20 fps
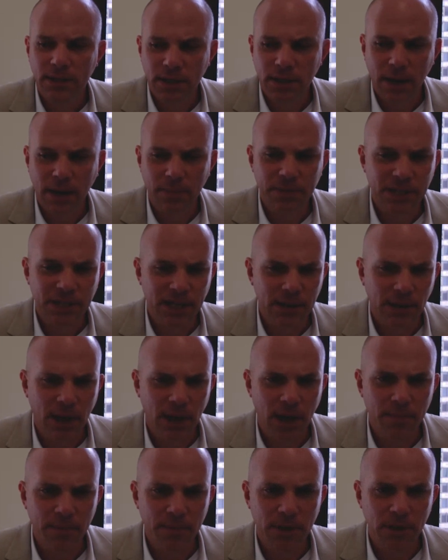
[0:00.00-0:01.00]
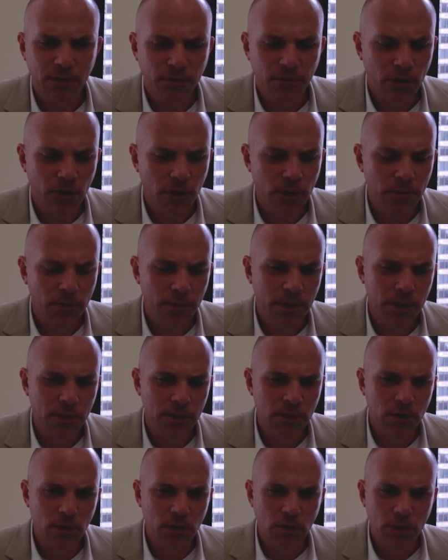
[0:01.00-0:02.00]
a top 10 lobbying firm
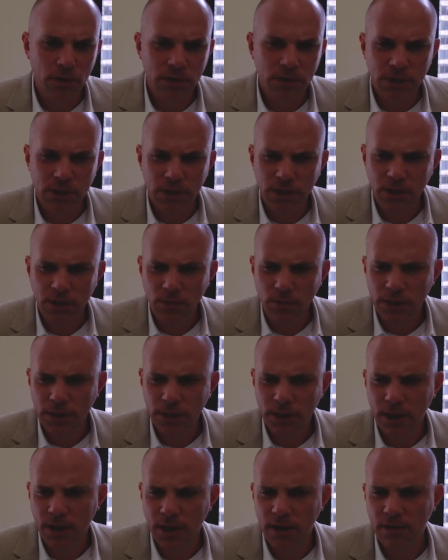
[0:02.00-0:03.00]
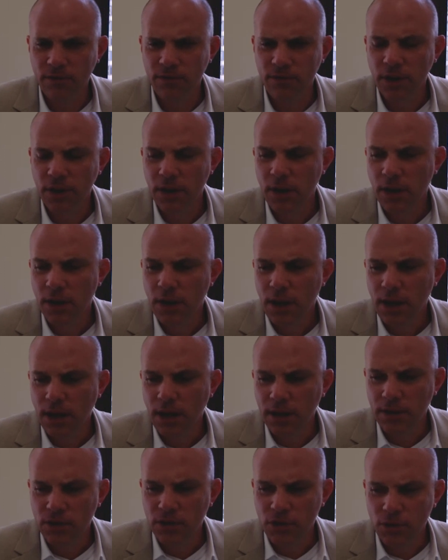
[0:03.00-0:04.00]
in New York City. We have
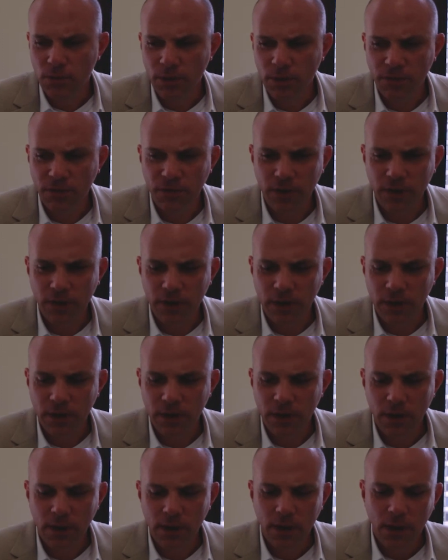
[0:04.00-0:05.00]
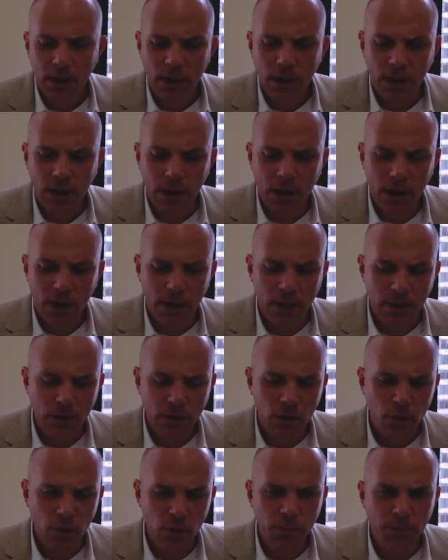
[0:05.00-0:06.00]
a terrific
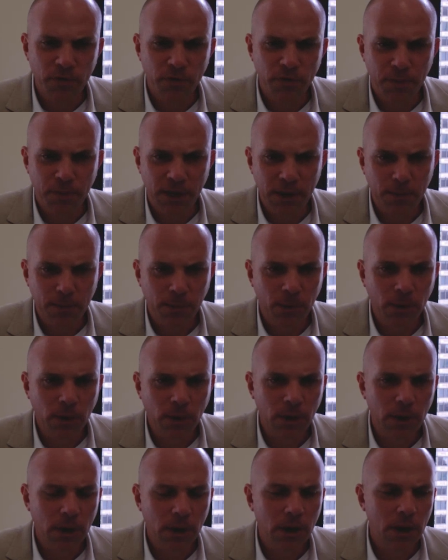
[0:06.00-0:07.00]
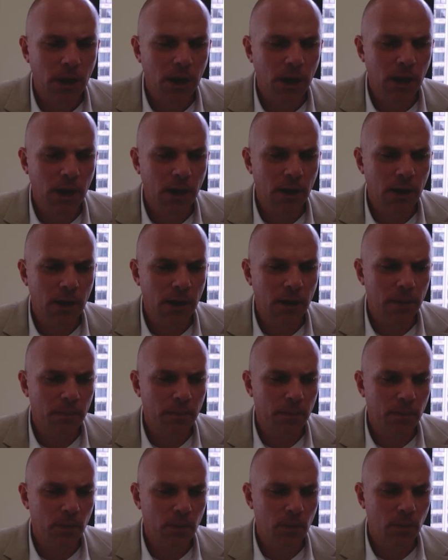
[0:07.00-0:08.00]
uh, group of people.
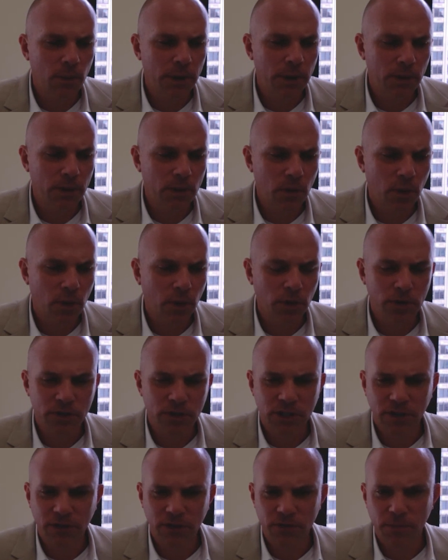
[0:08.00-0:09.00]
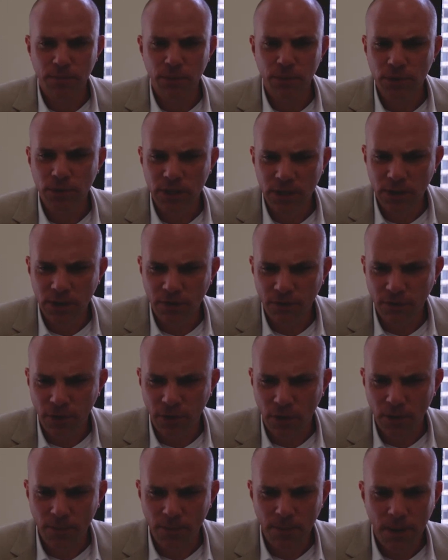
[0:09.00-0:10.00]
Um, we call ourselves a boutique
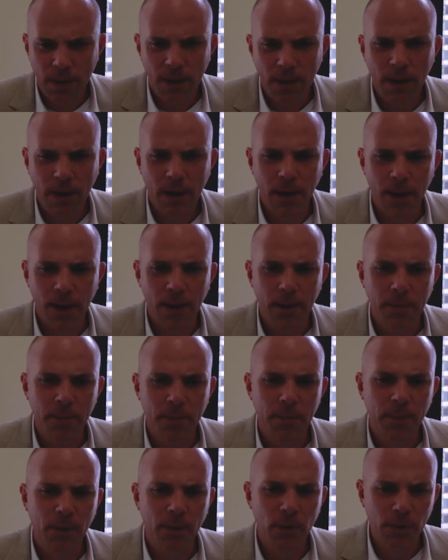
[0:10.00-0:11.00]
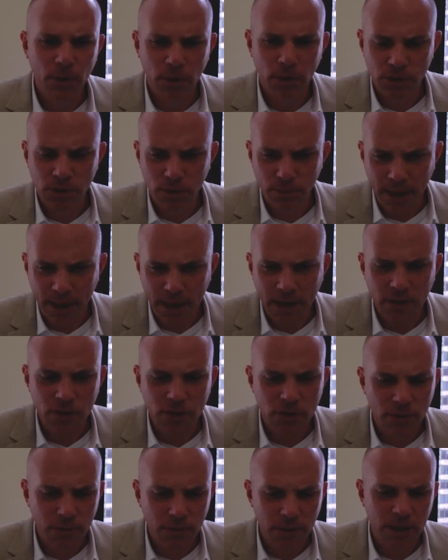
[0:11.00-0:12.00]
firm, um, but we also
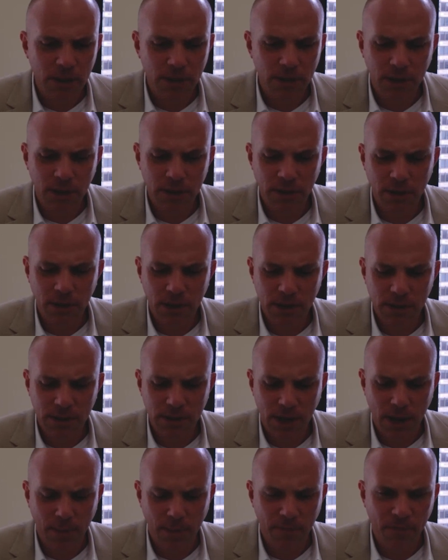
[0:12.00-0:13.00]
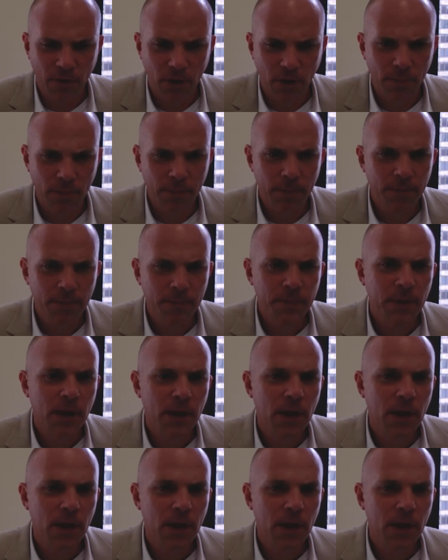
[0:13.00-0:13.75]
manage to be a, a, a top firm.